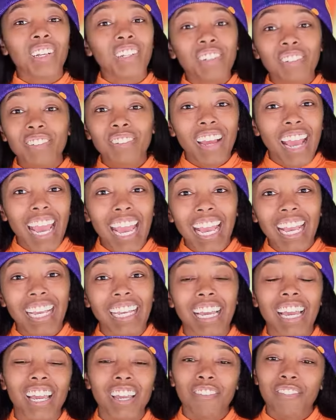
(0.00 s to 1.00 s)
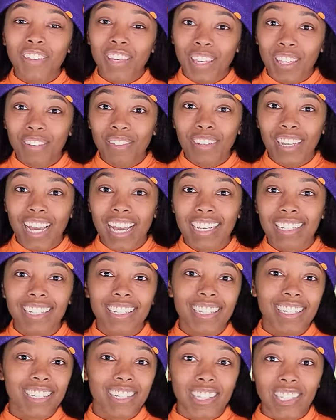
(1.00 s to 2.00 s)
Great! If you
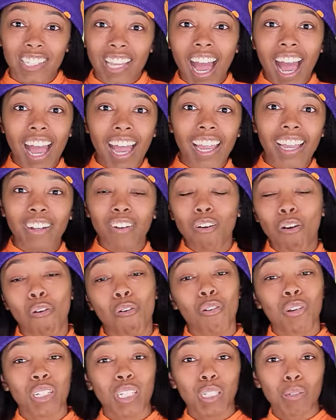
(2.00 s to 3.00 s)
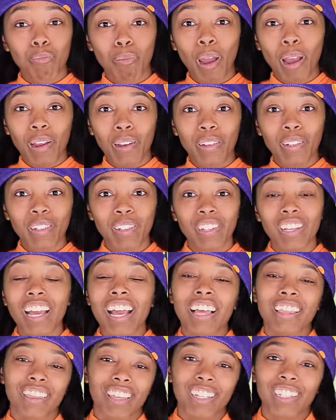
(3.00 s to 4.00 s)
guessed shine or sparkle,
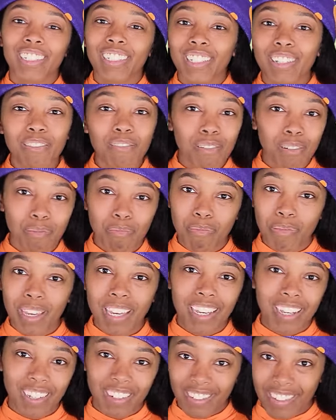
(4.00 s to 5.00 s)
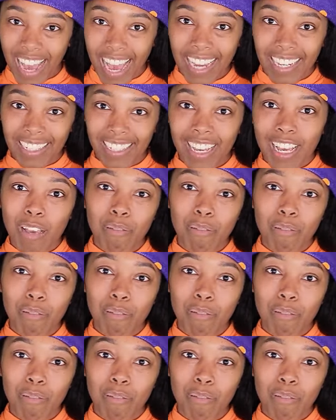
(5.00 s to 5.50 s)
then you would be correct,